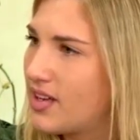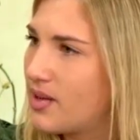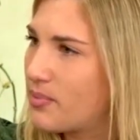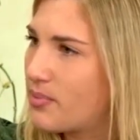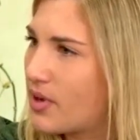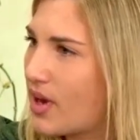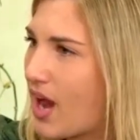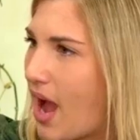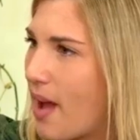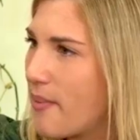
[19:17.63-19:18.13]

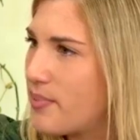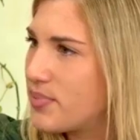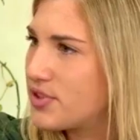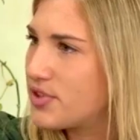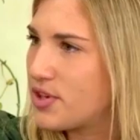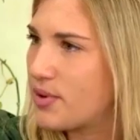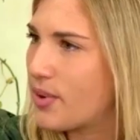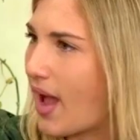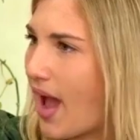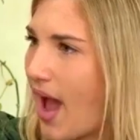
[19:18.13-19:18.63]
Perhaps
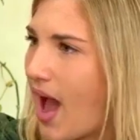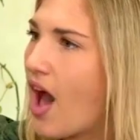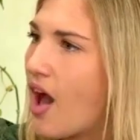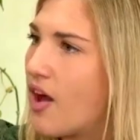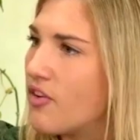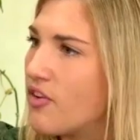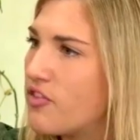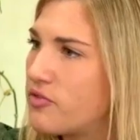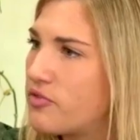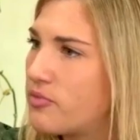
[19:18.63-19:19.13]
you
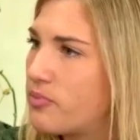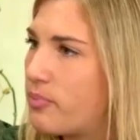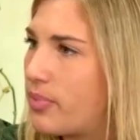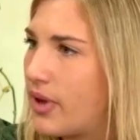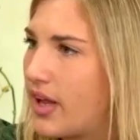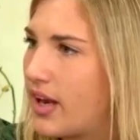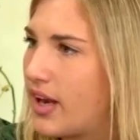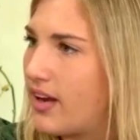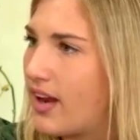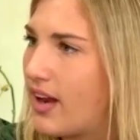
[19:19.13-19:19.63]
have,
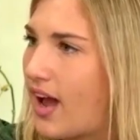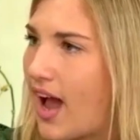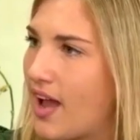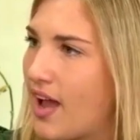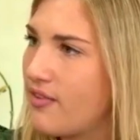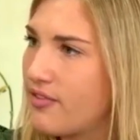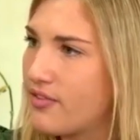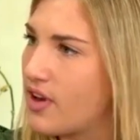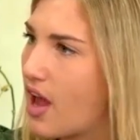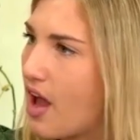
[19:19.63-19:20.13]
but
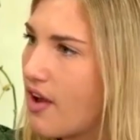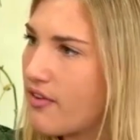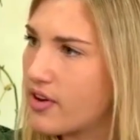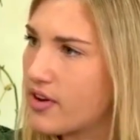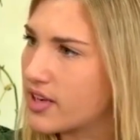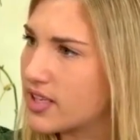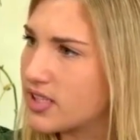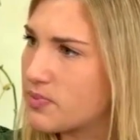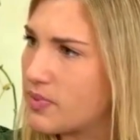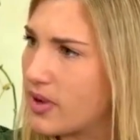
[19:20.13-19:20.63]
I've never
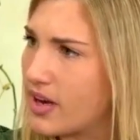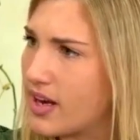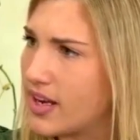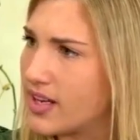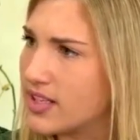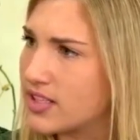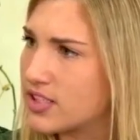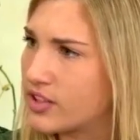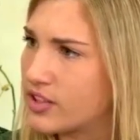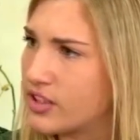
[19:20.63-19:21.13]

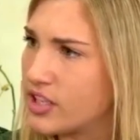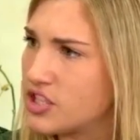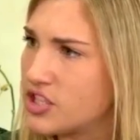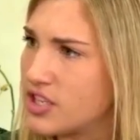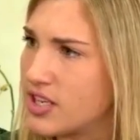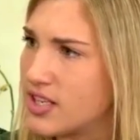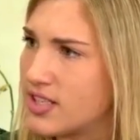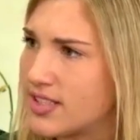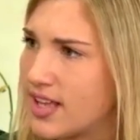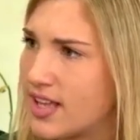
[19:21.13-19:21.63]
experienced
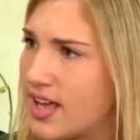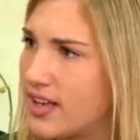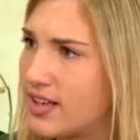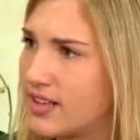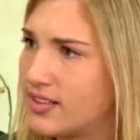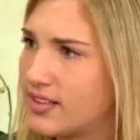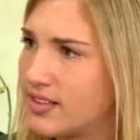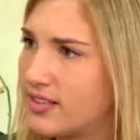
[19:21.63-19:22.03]
Christians that